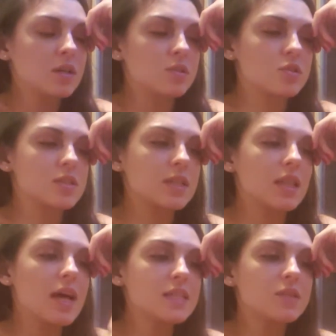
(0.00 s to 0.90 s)
There's
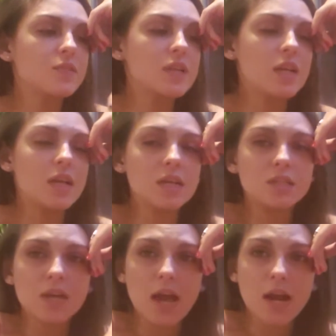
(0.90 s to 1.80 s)
less of a
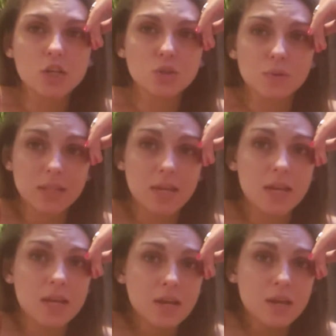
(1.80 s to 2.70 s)
need to actually